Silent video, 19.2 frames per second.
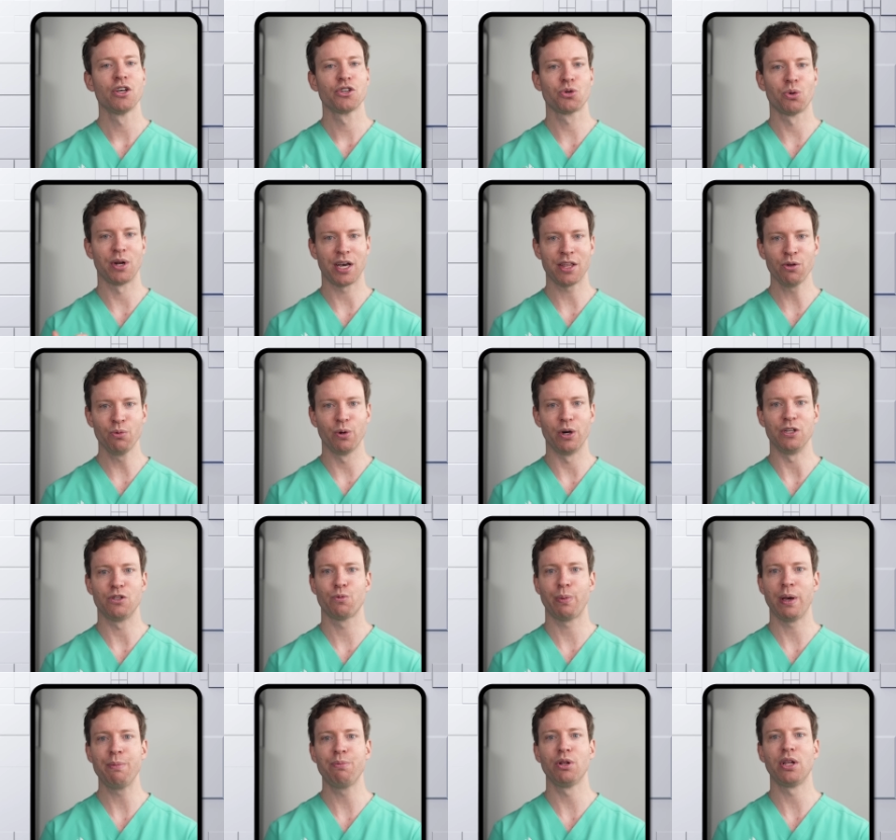So in other words,
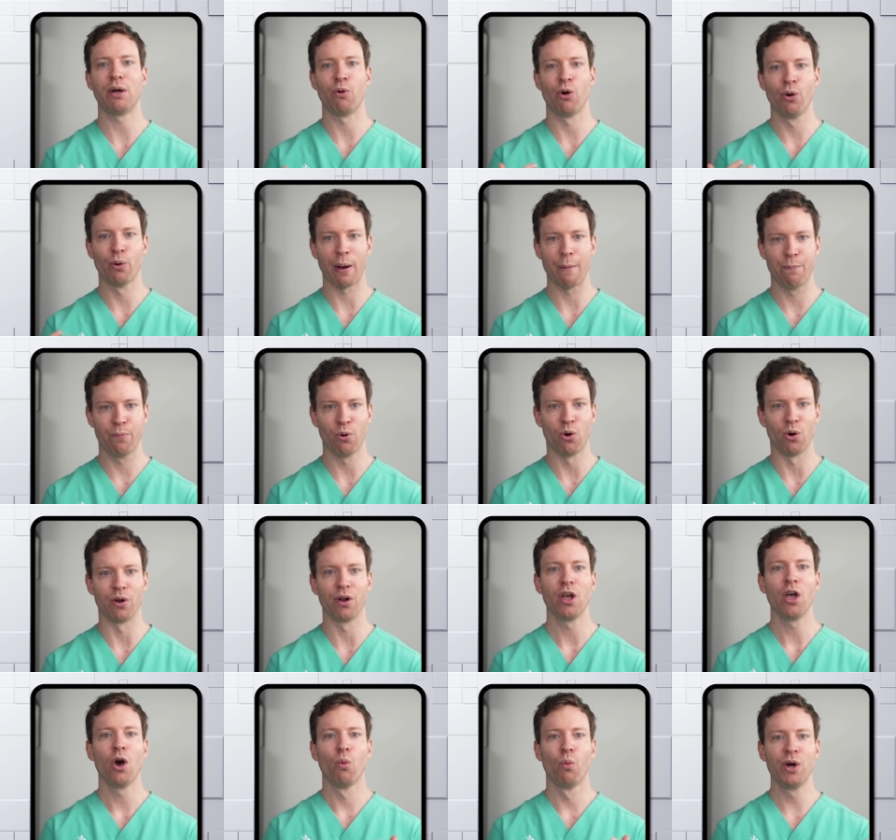people who are born
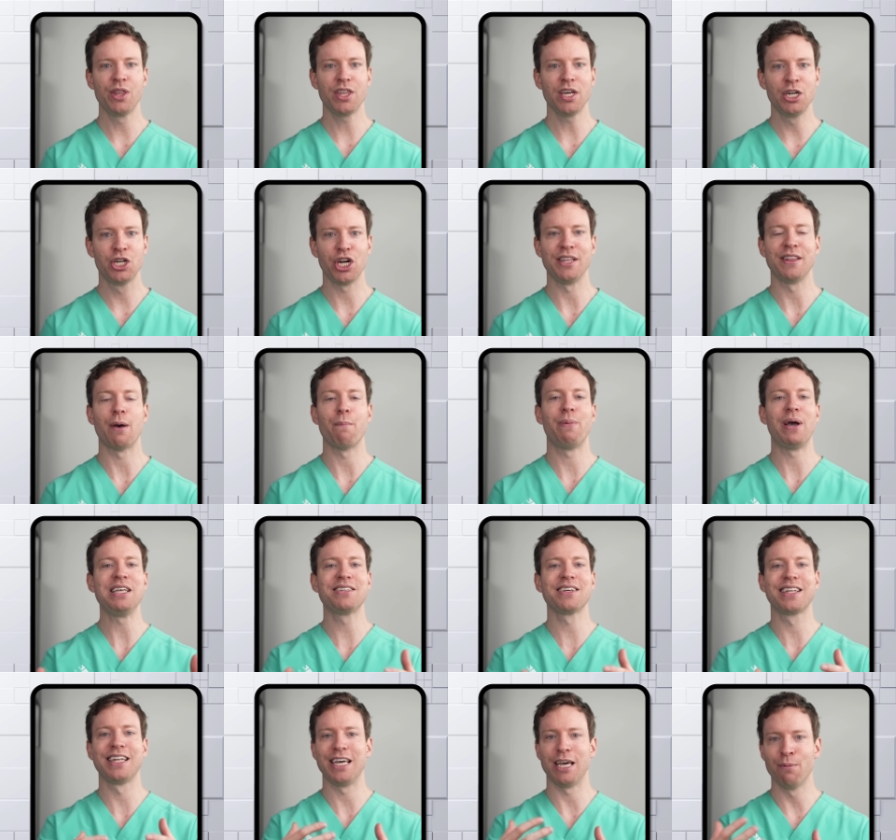with a gene that
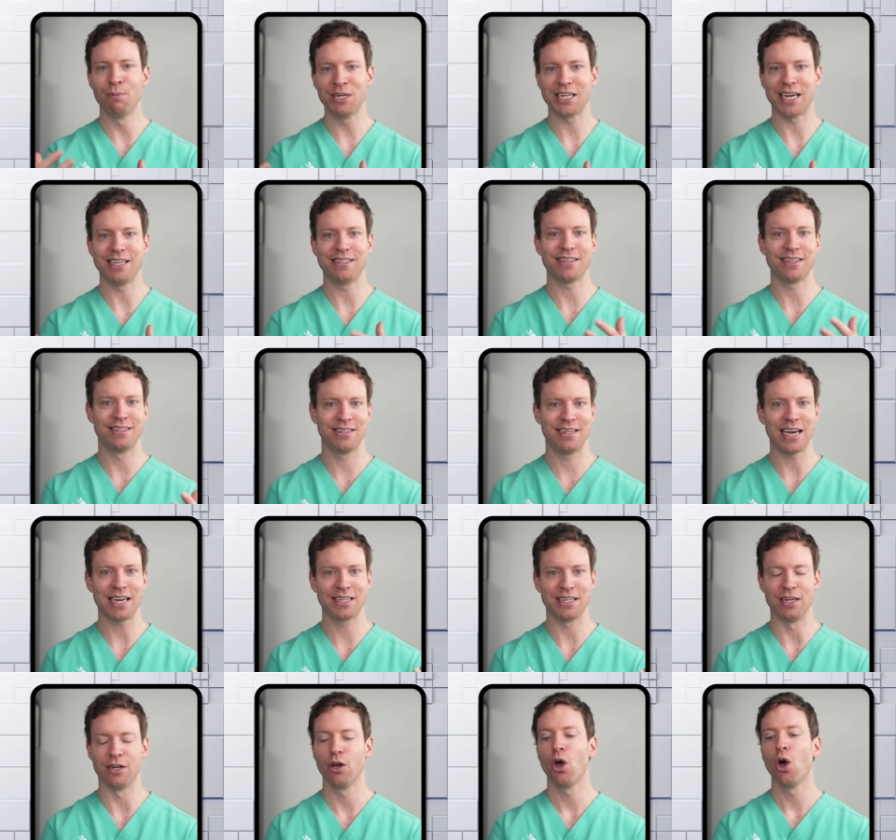basically imitates a
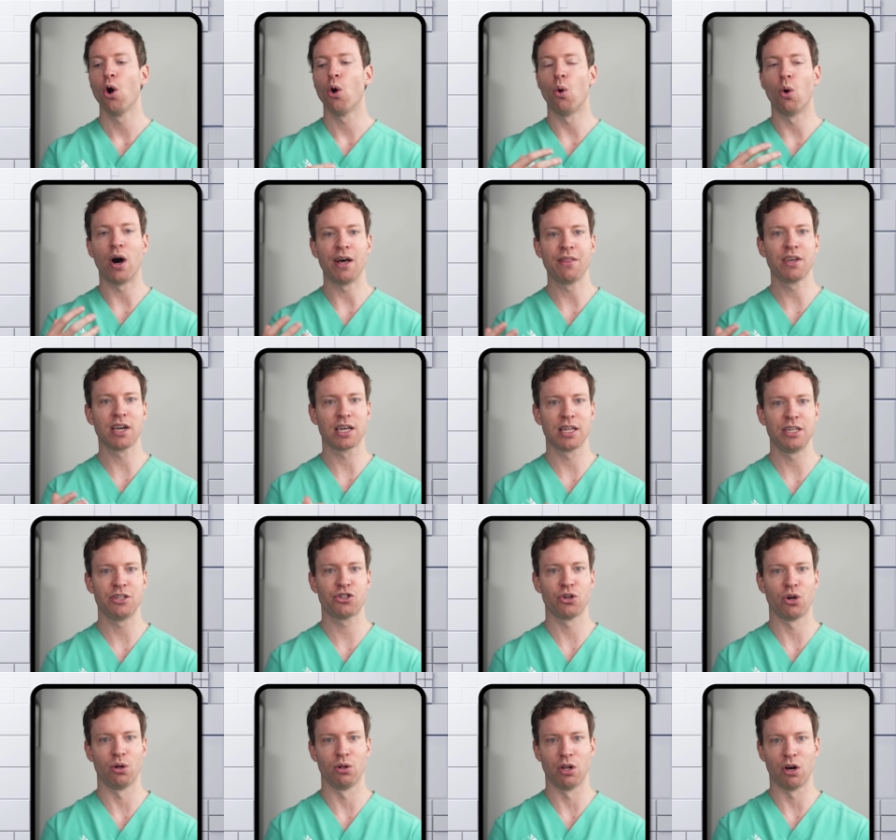statin or other
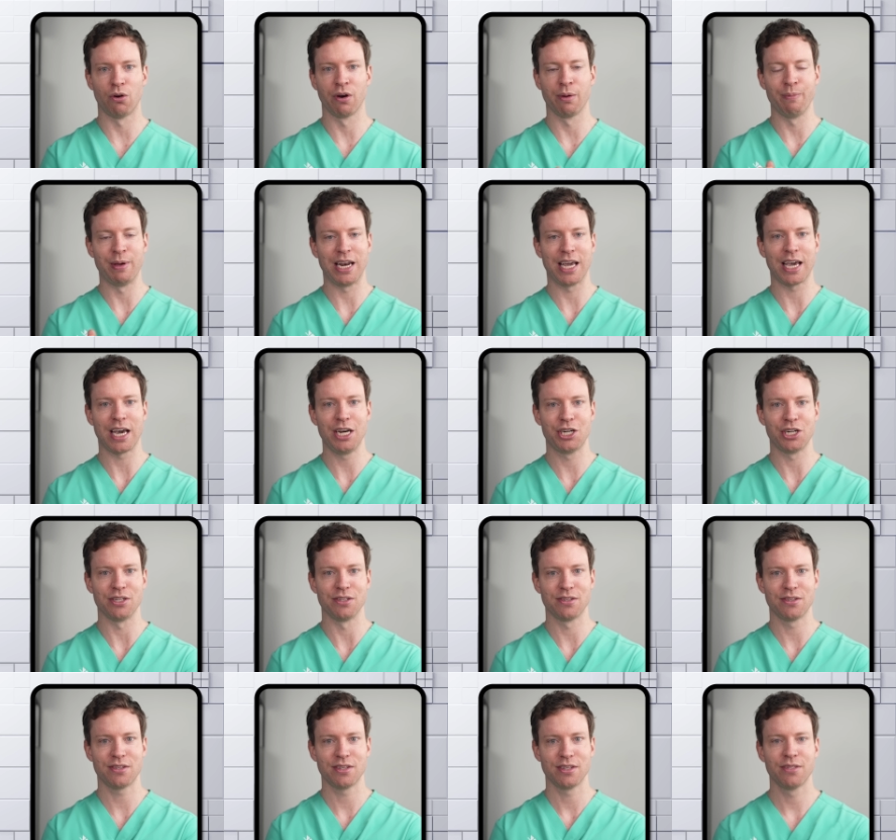cholesterol-lowering
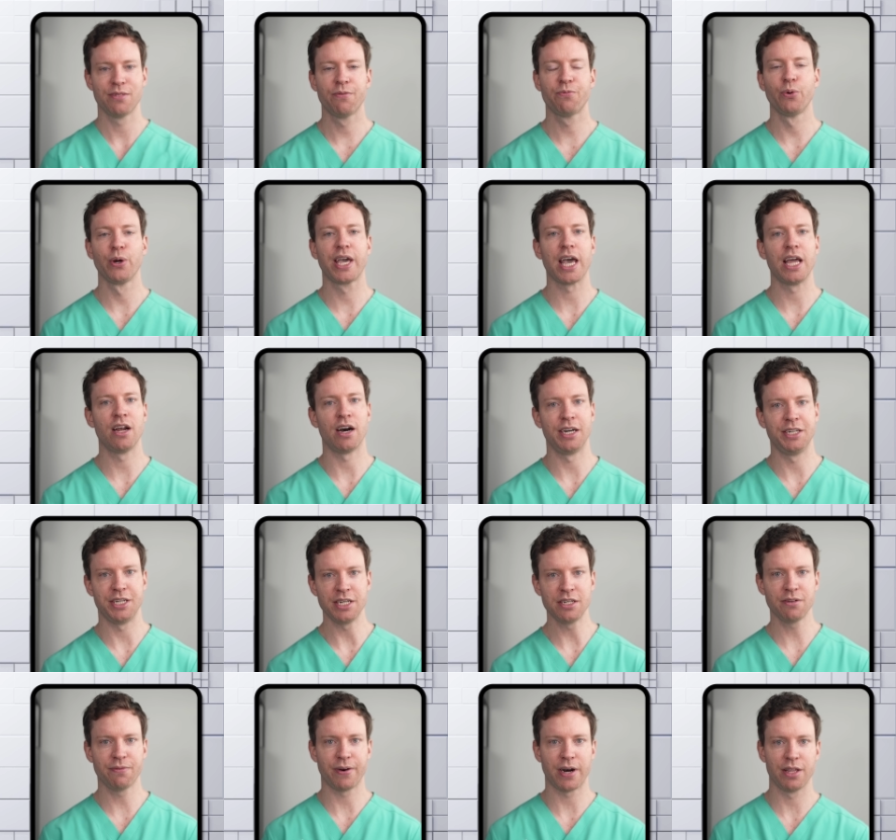medications. If we can
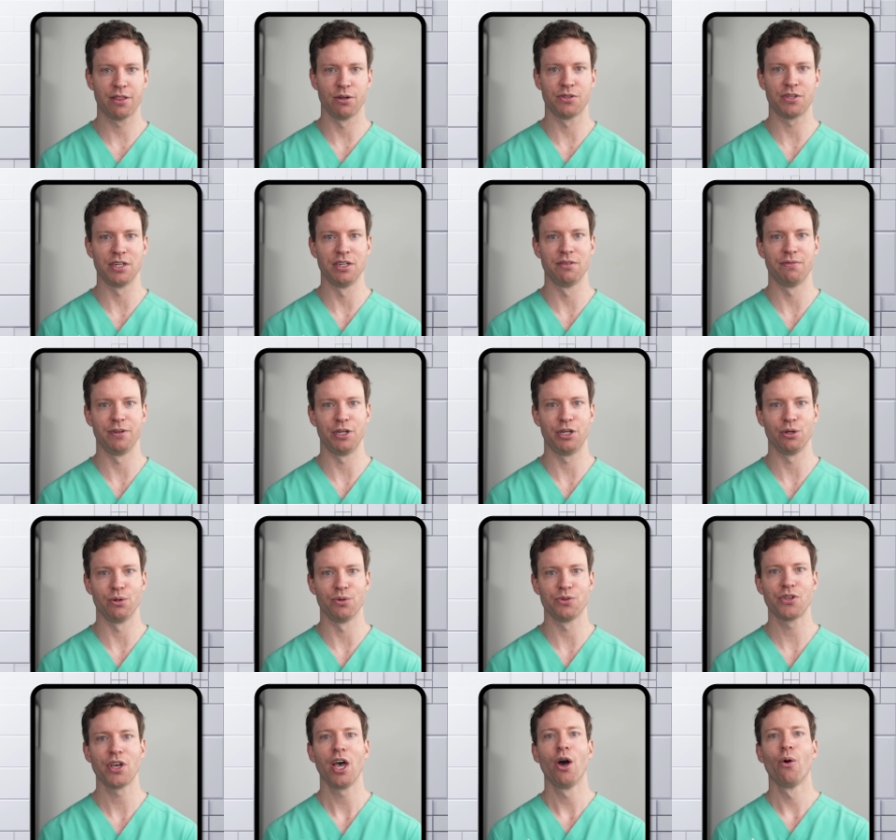identify those
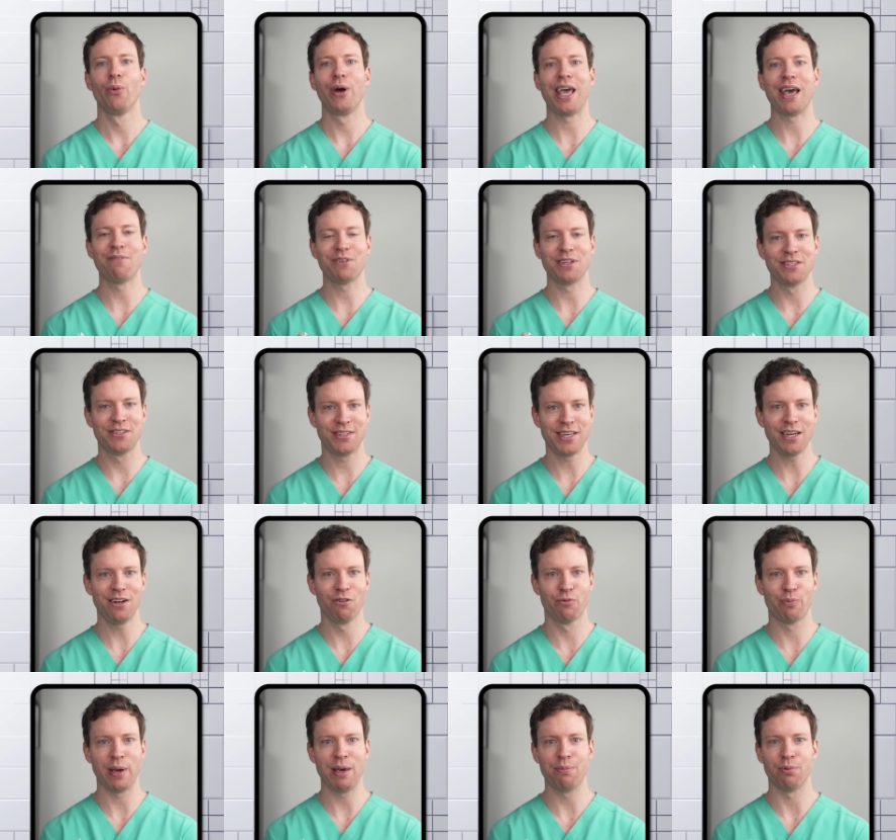individuals, we have a set
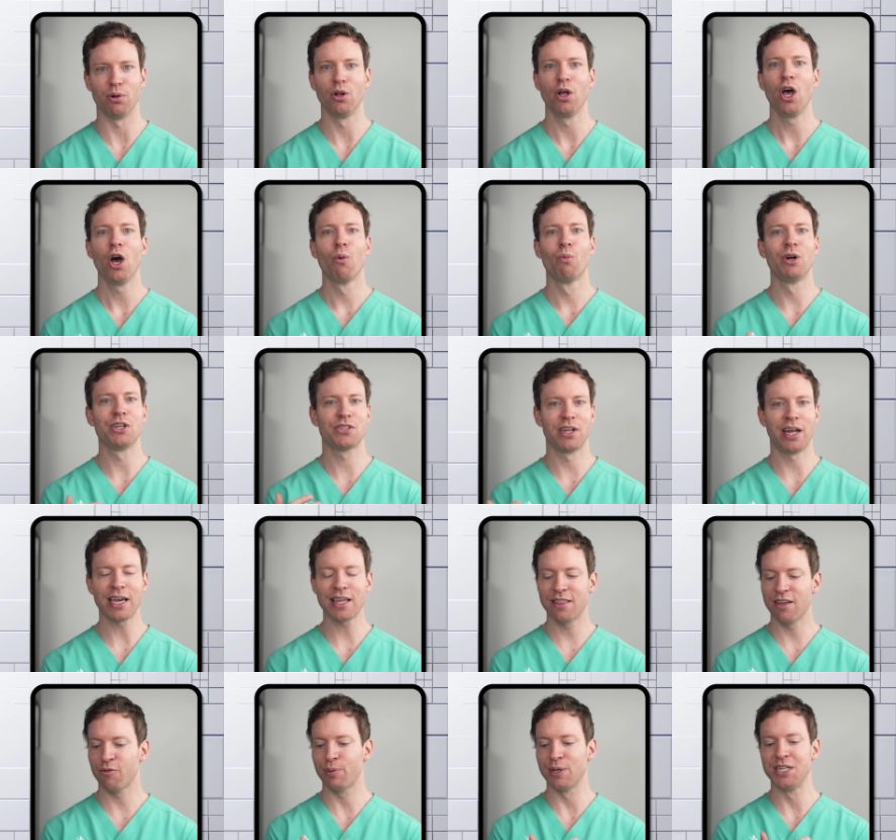of people where it's like
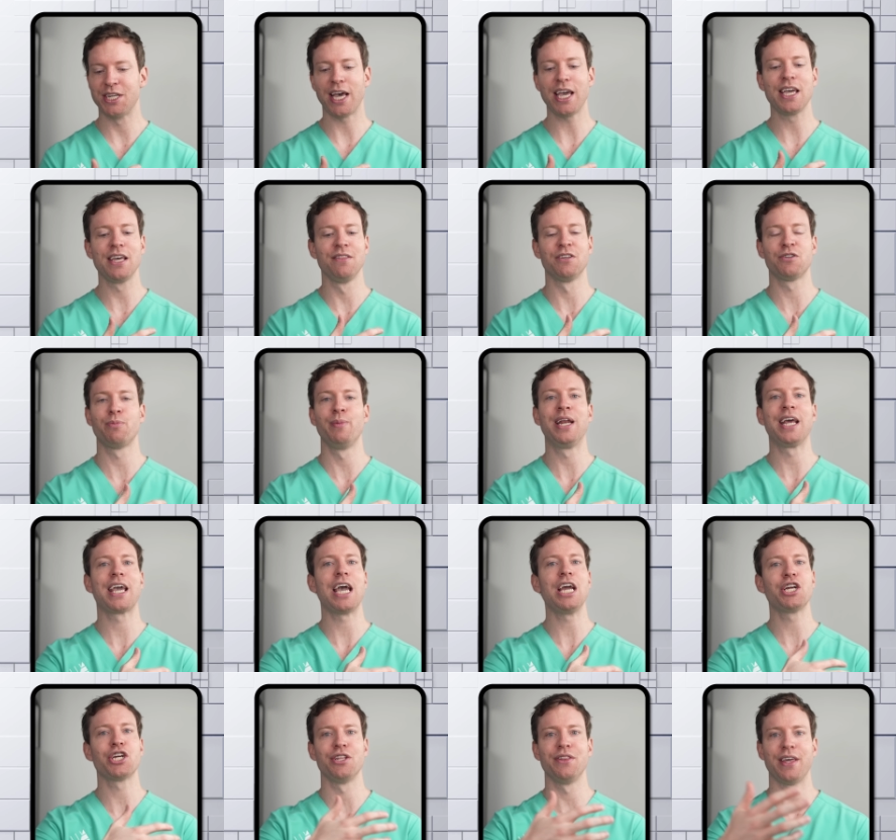they've been taking this
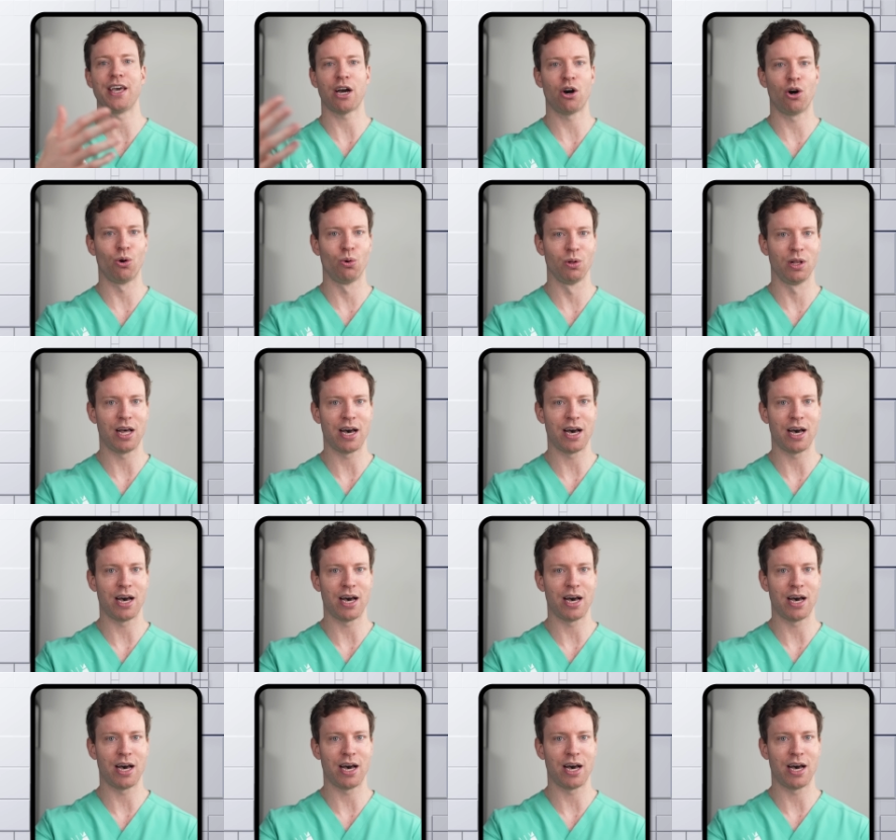medication their whole